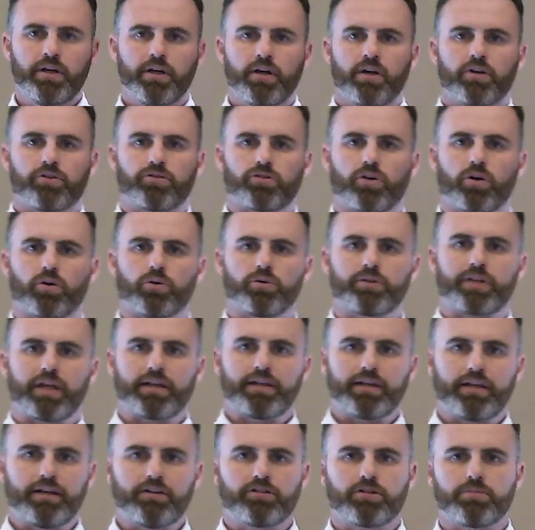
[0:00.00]
So they
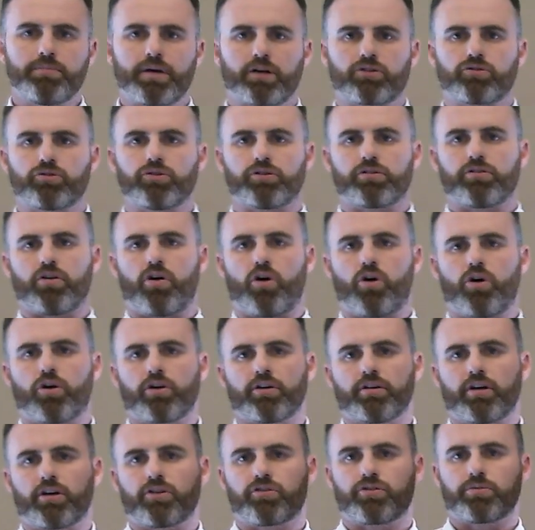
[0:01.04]
need to make sure they're
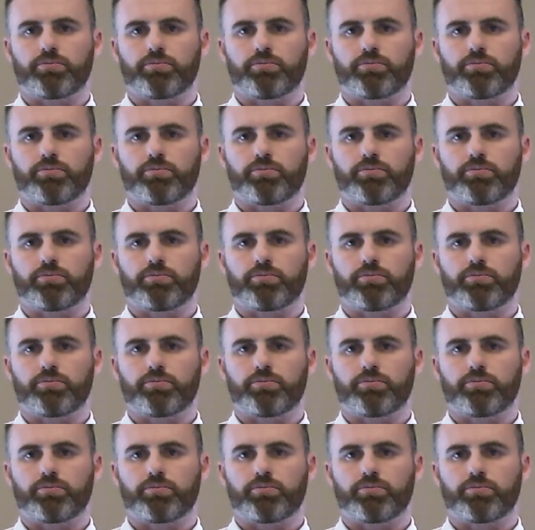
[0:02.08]
organized